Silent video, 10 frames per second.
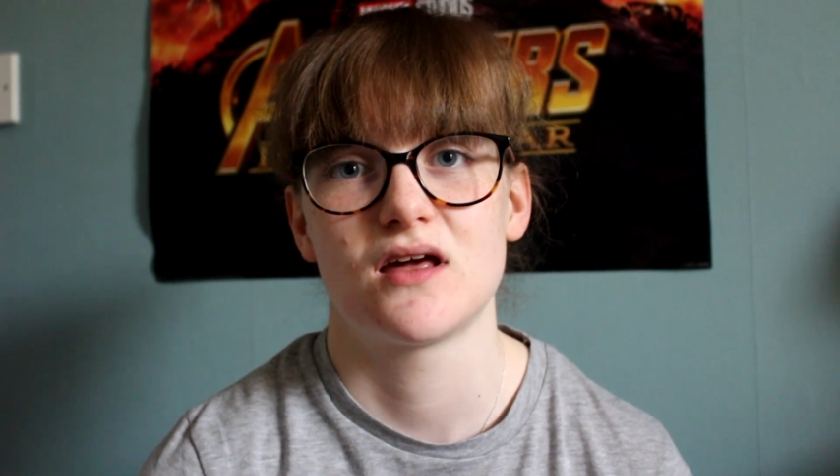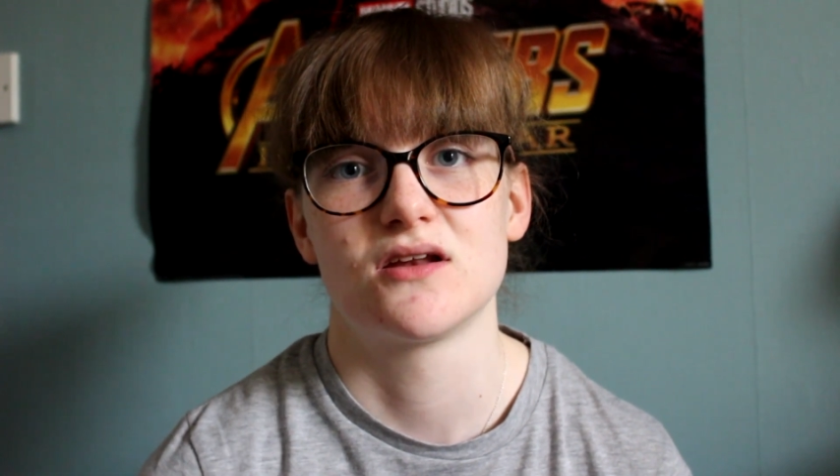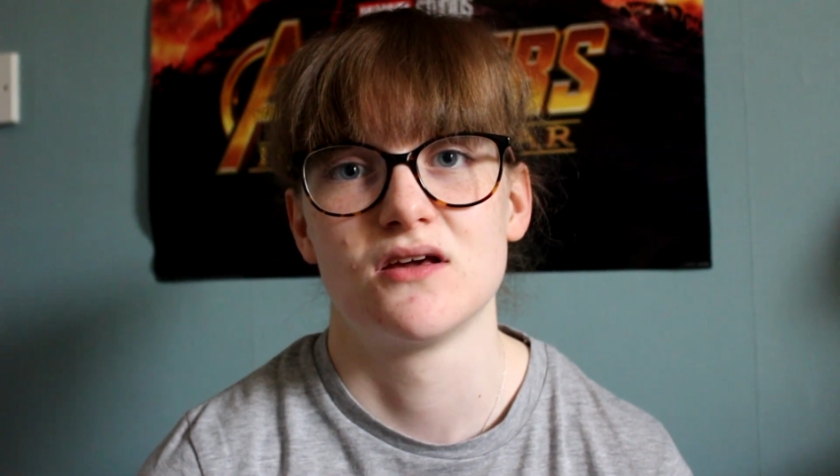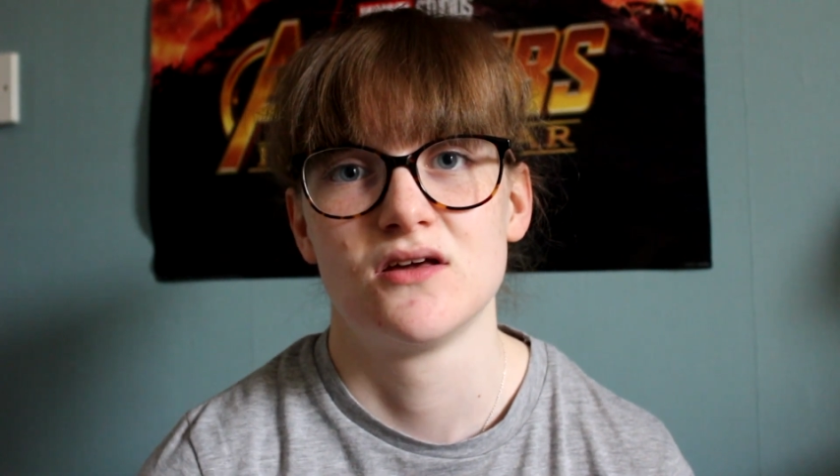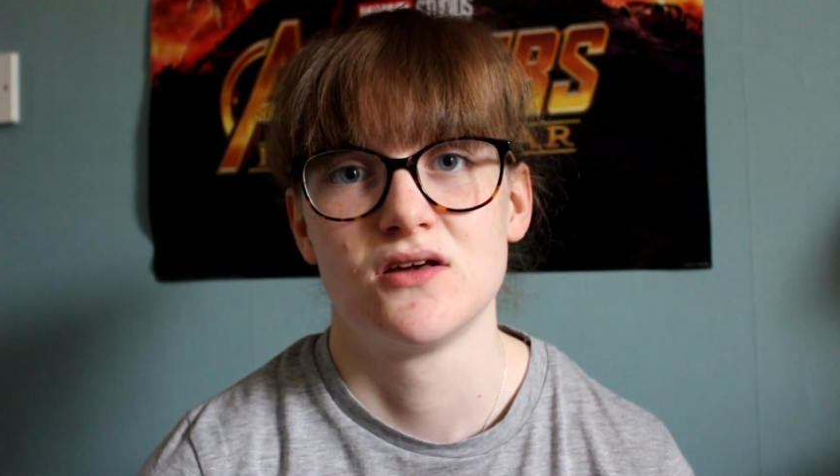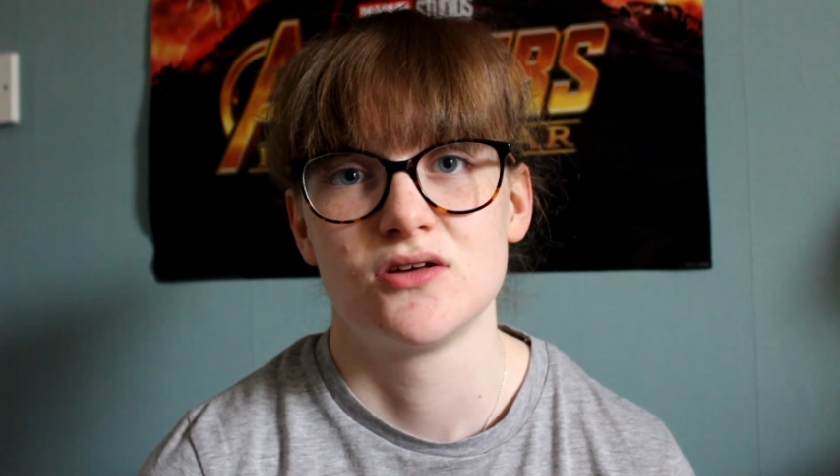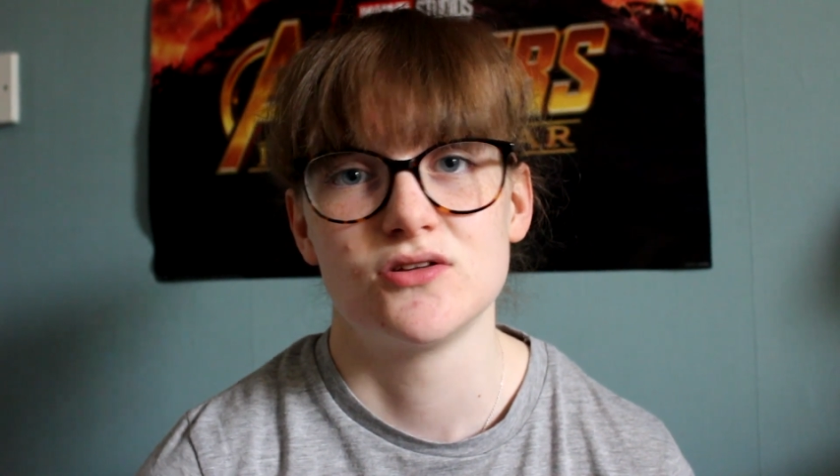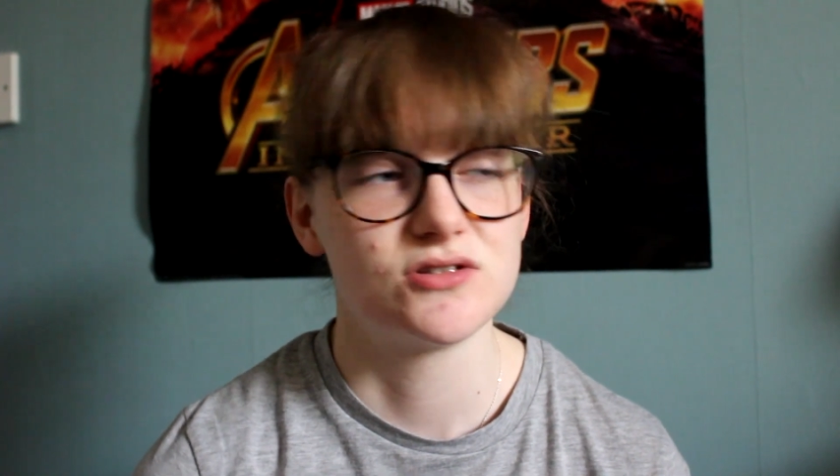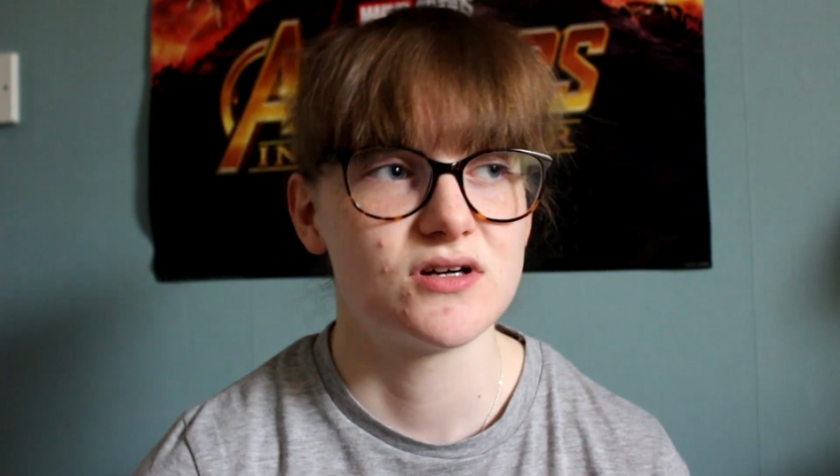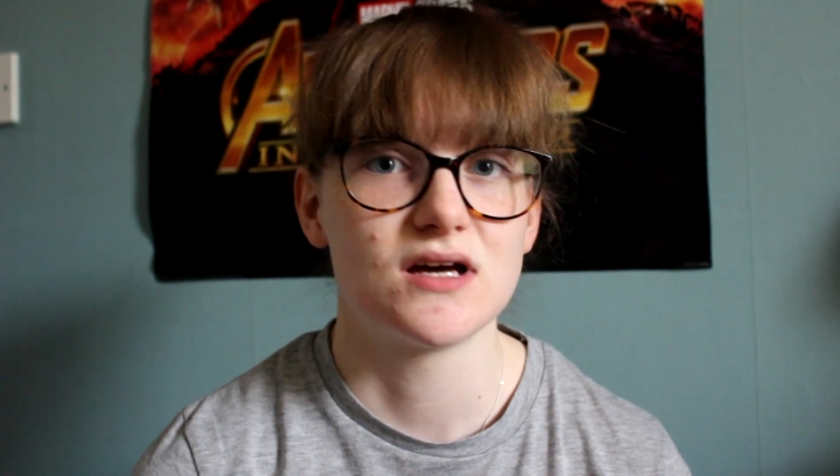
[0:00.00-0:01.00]
in,
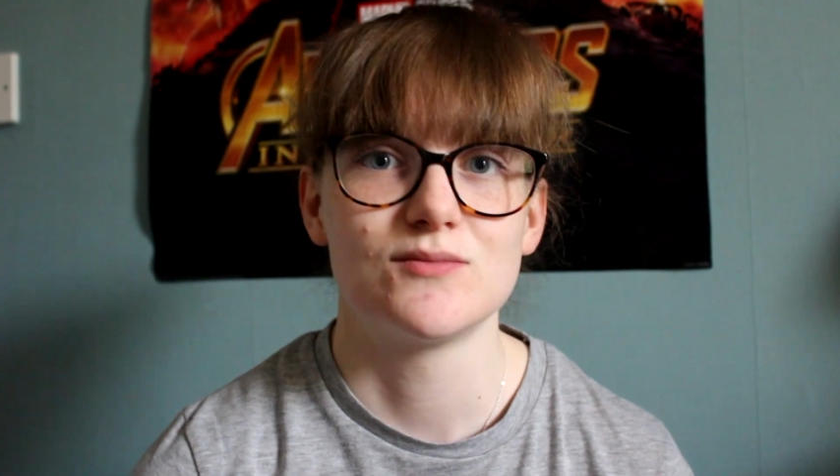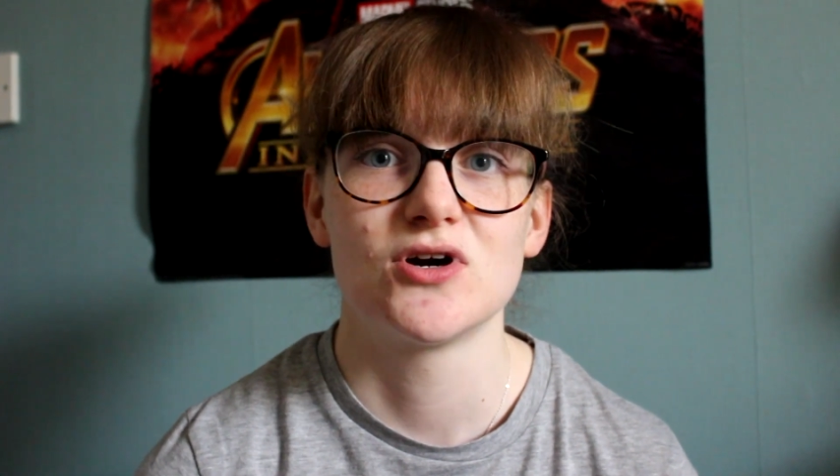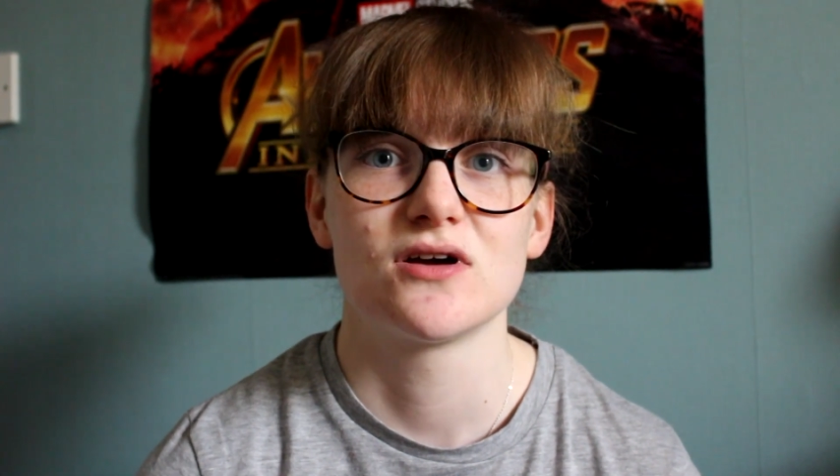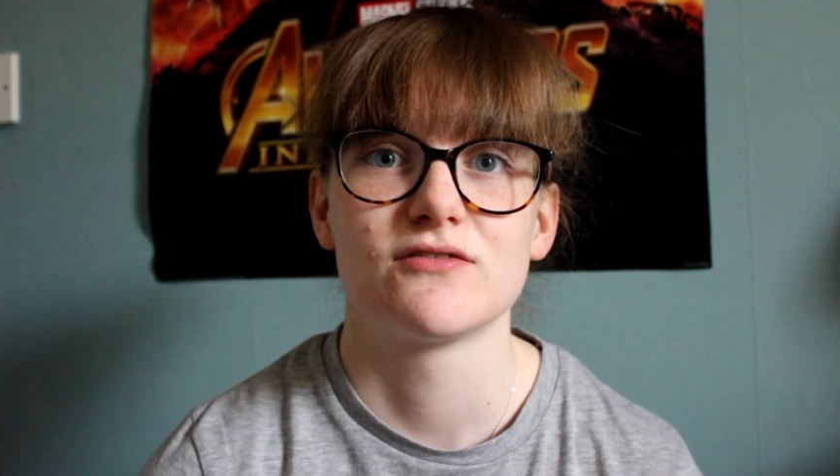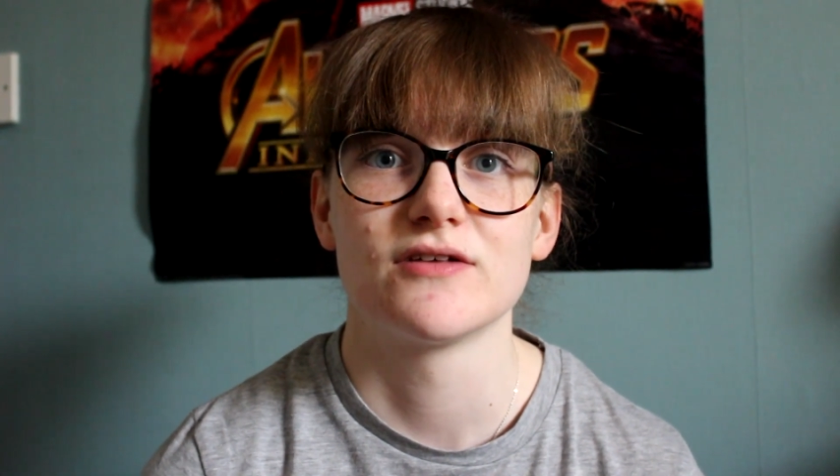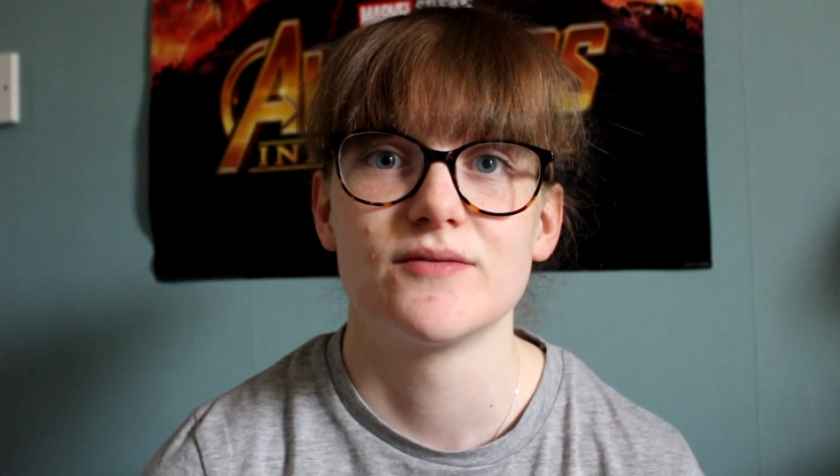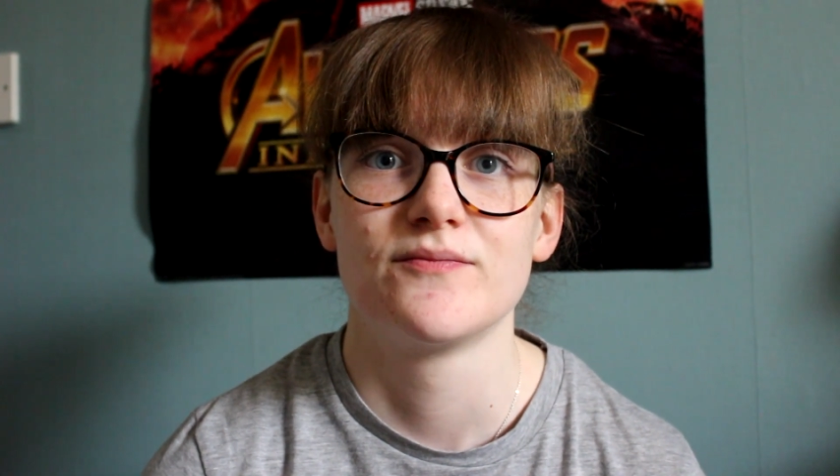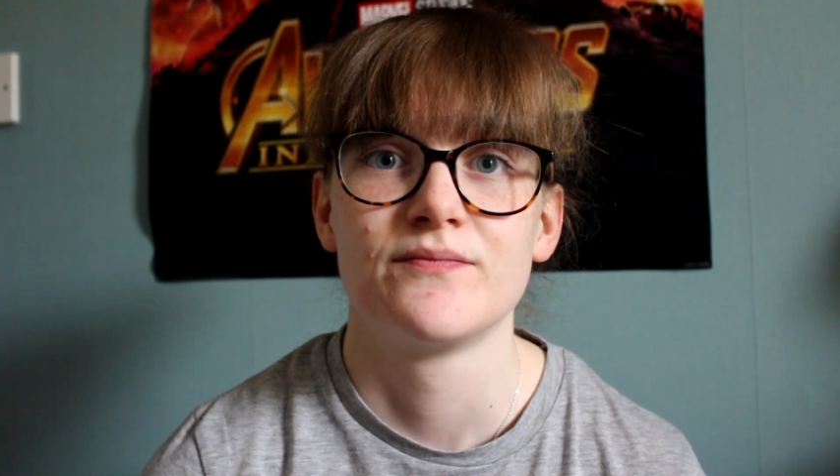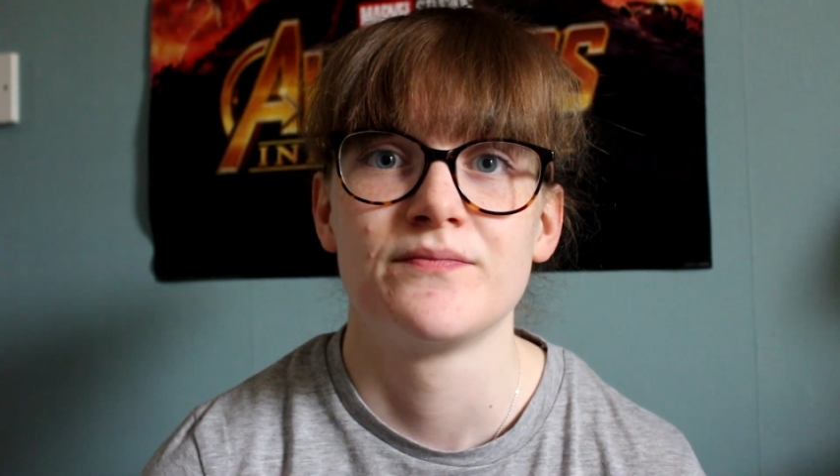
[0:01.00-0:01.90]
you still get a mark for it.